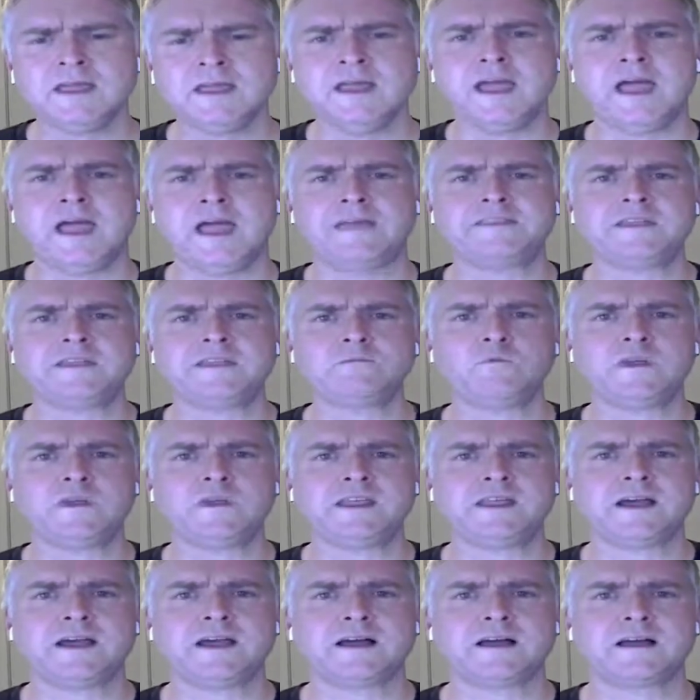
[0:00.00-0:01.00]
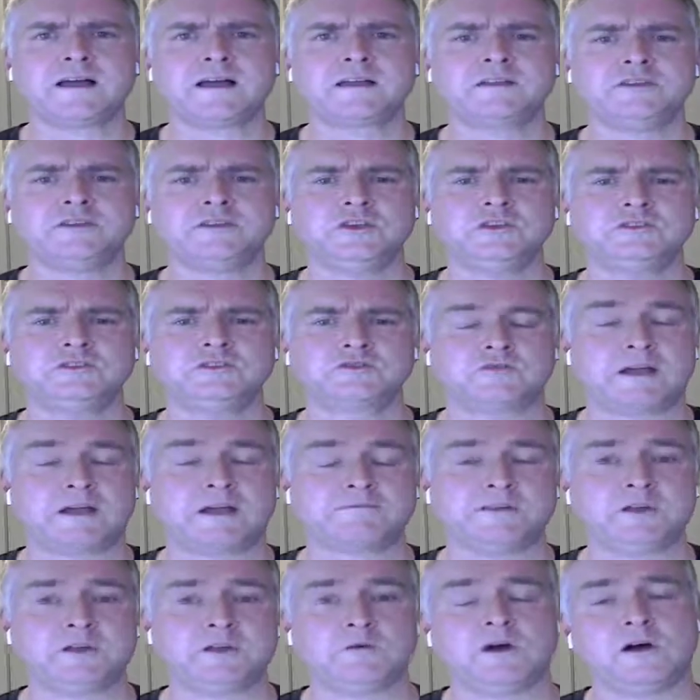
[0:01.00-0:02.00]
And then we use
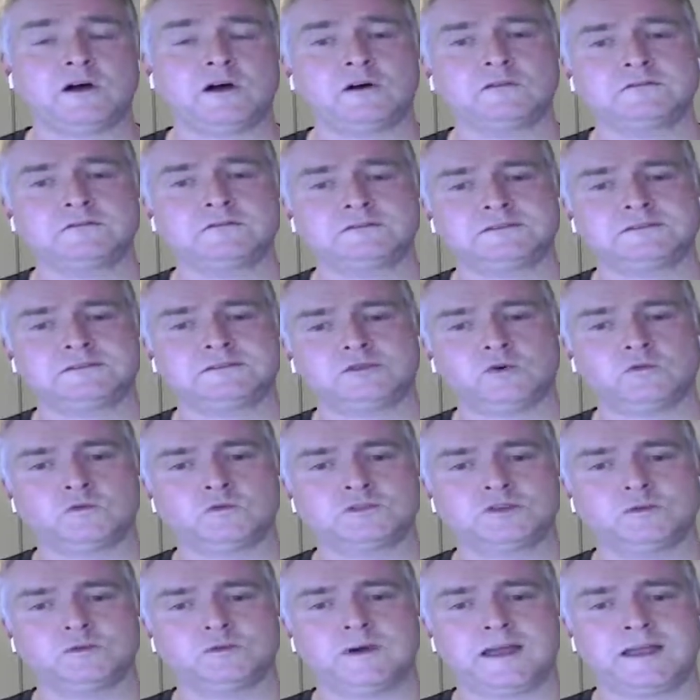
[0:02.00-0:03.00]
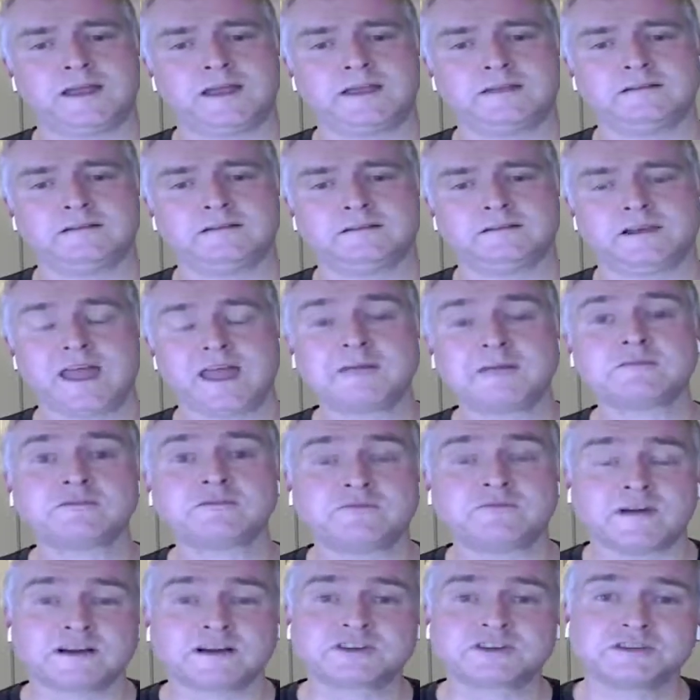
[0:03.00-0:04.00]
GraphQL to talk to a
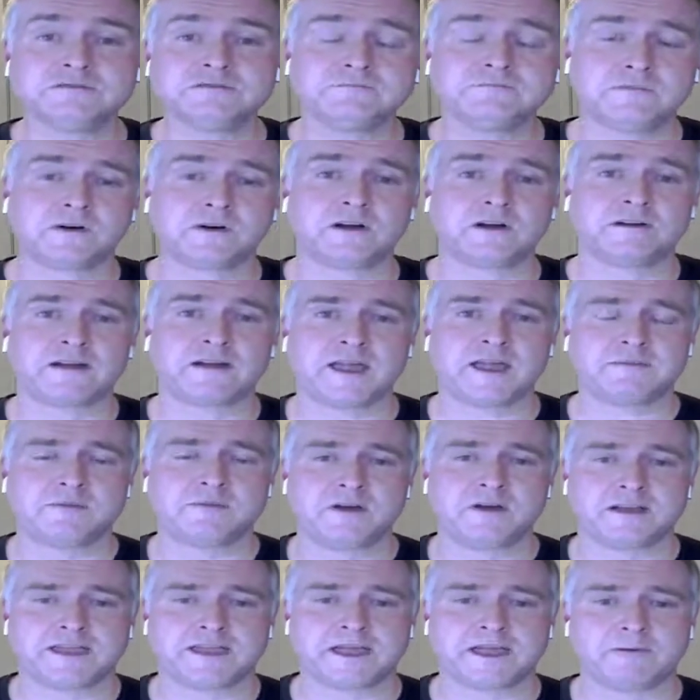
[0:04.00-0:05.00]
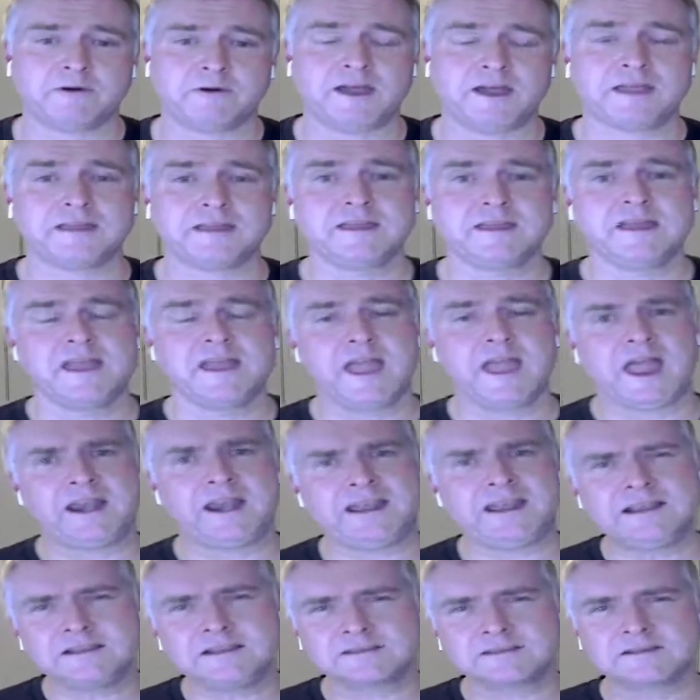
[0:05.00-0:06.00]
Lambda function via API Gateway.
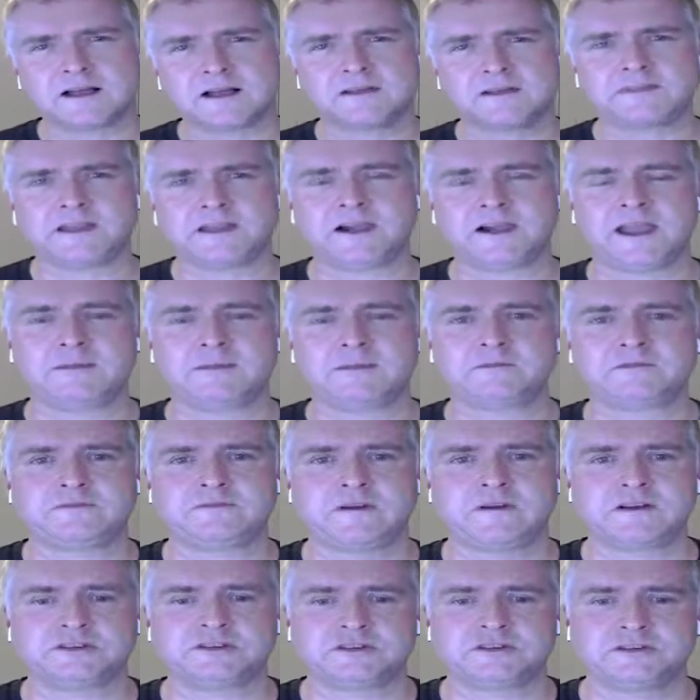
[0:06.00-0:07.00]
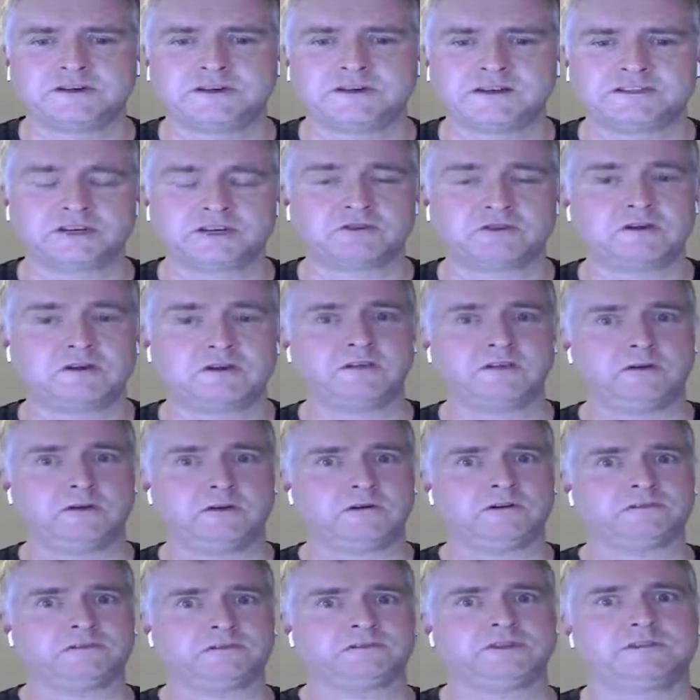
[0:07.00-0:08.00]
And inside that Lambda function is a
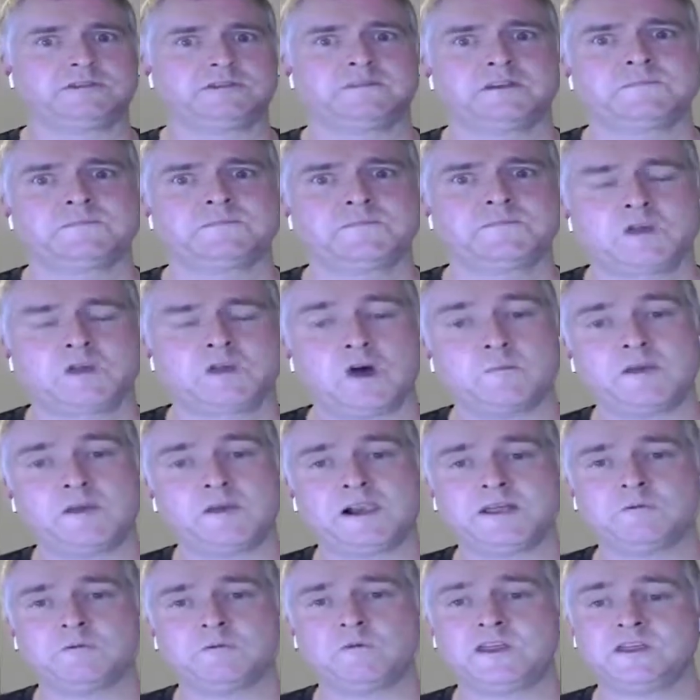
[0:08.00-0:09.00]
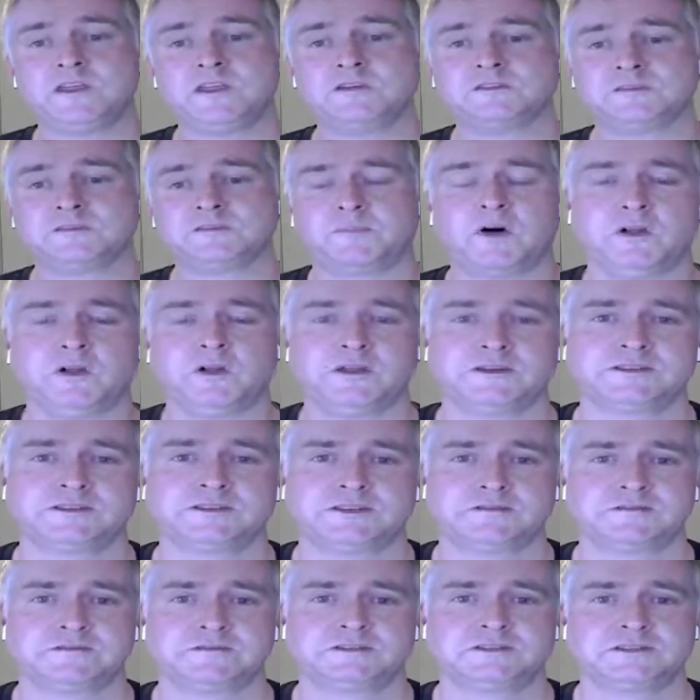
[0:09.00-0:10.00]
GraphQL server. Commonly, we use Apollo
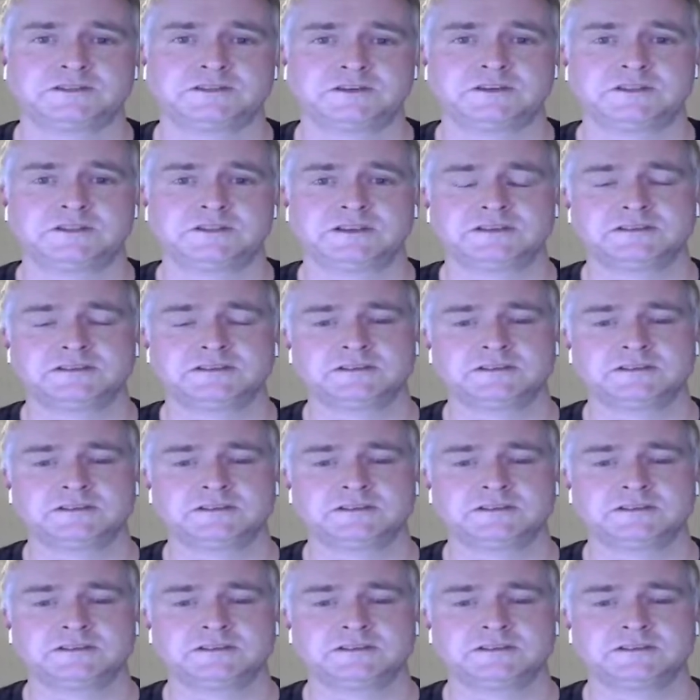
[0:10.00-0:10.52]
server to do this.